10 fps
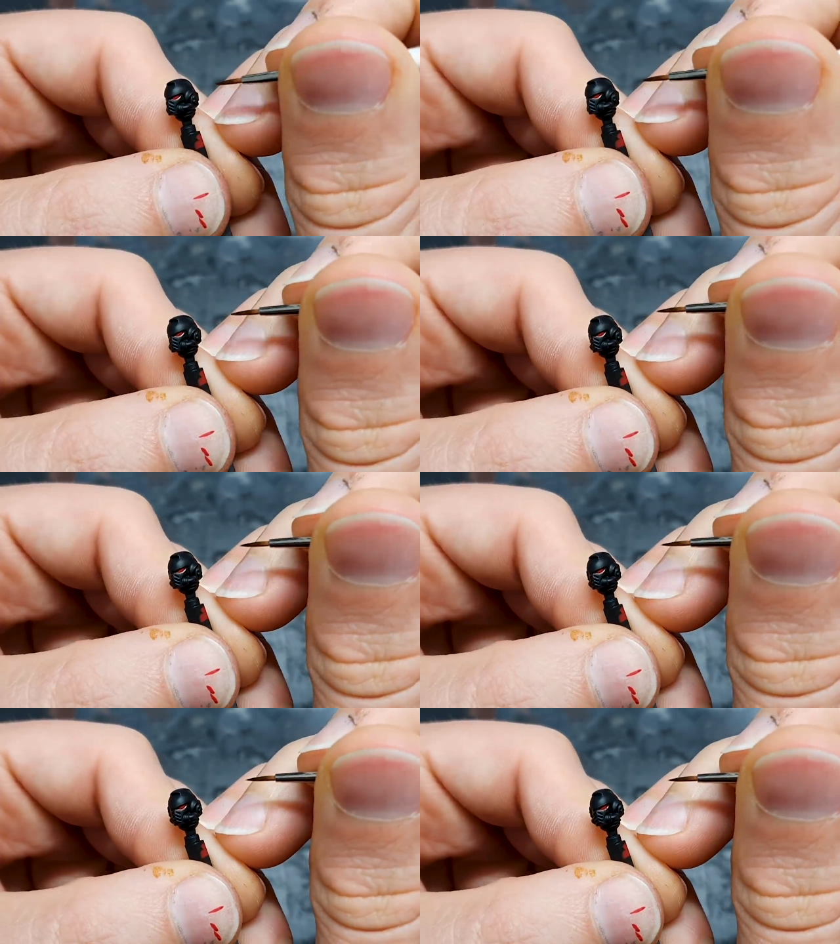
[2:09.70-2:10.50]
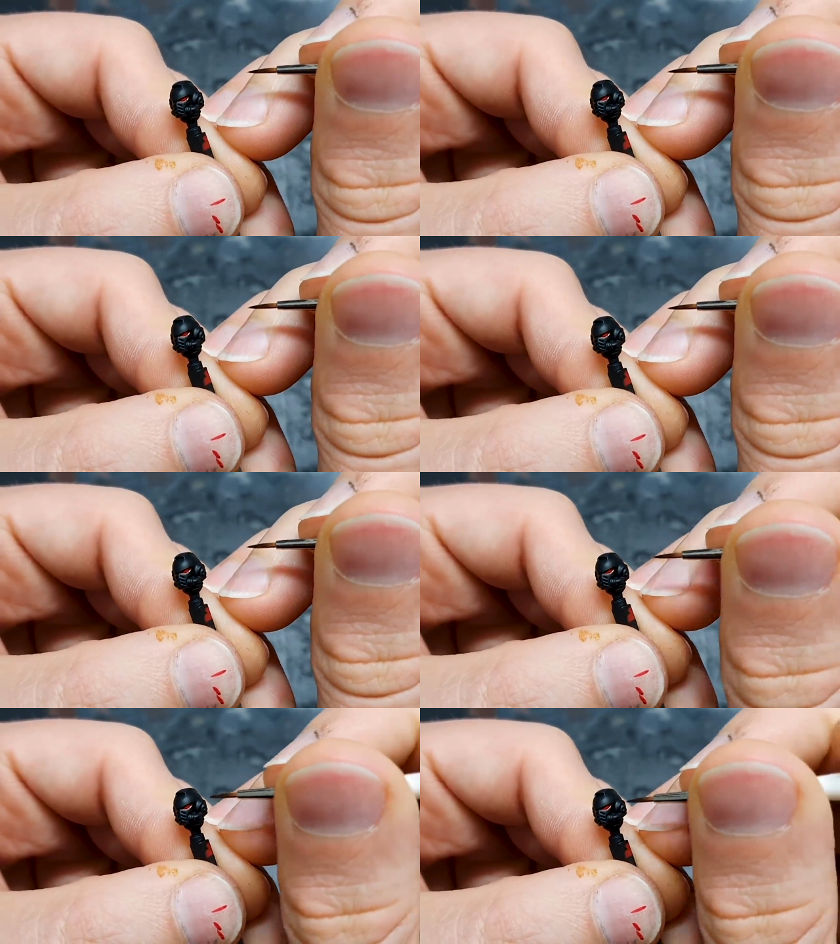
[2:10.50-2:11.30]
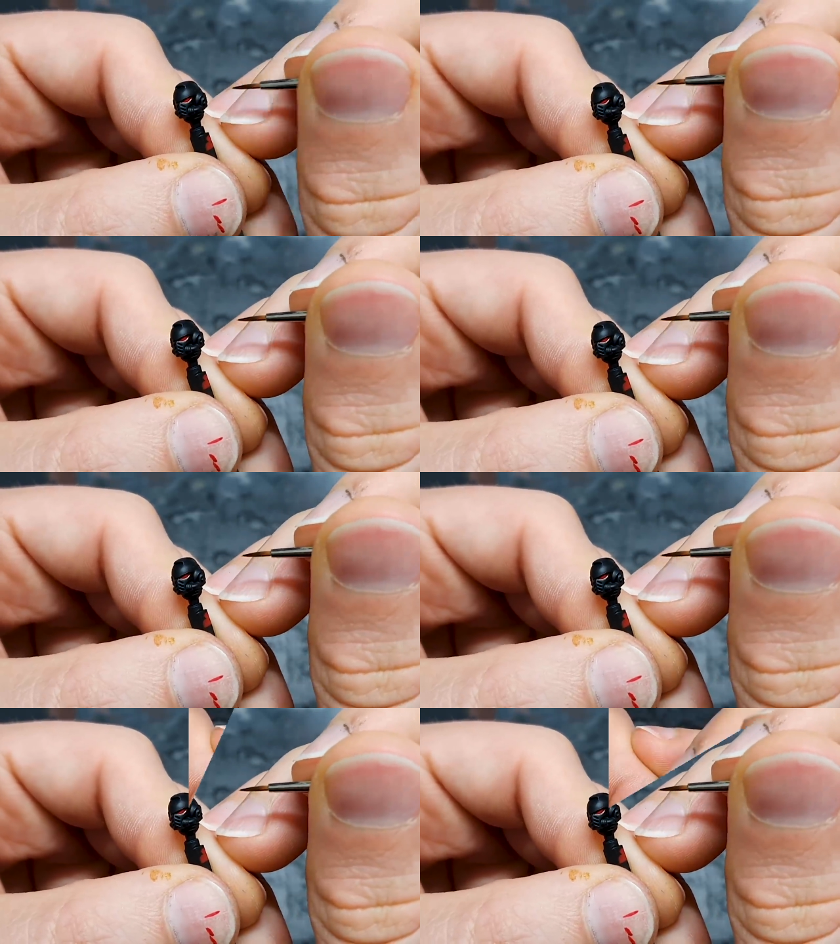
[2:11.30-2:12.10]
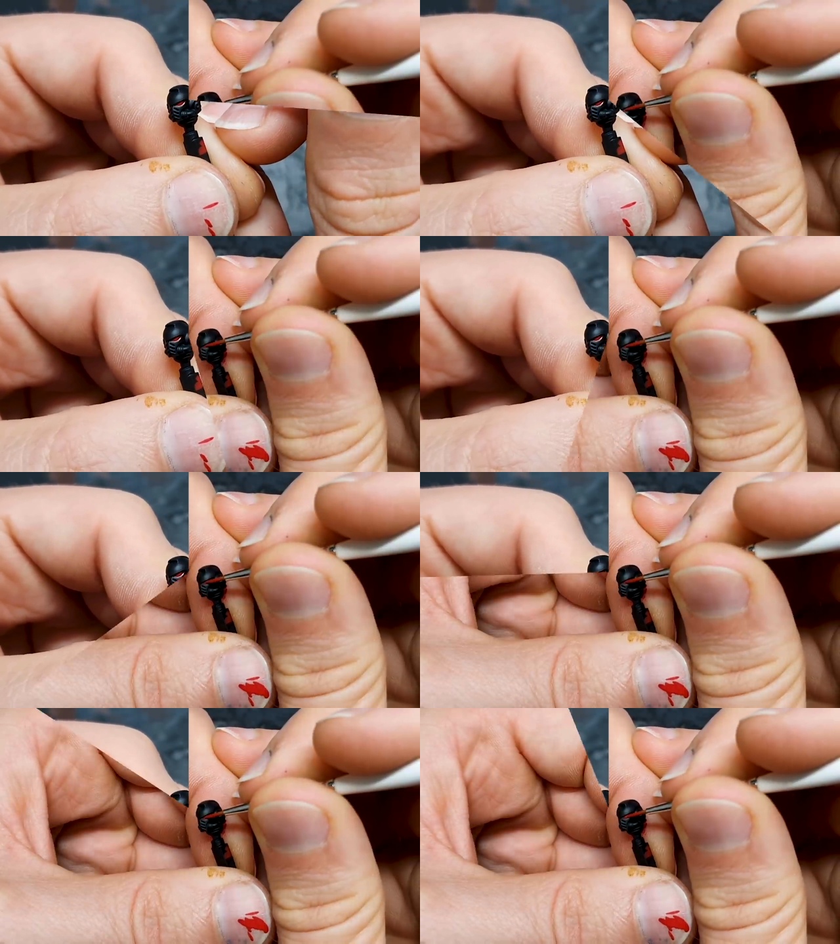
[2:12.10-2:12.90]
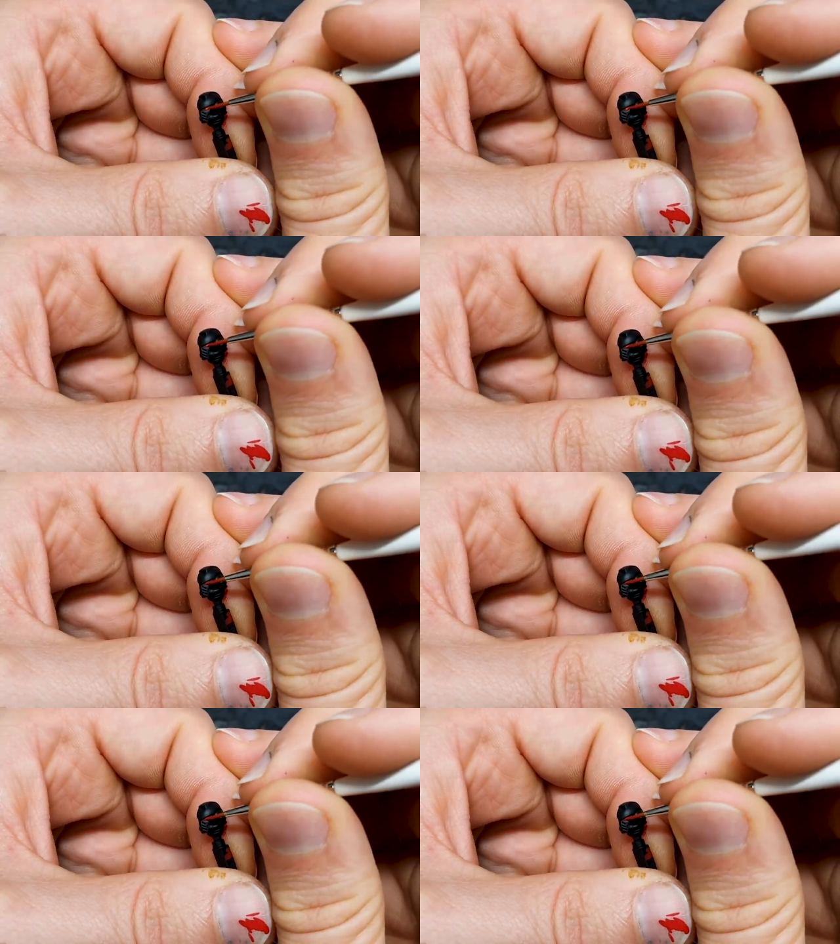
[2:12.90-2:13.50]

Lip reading: (no speaker visible)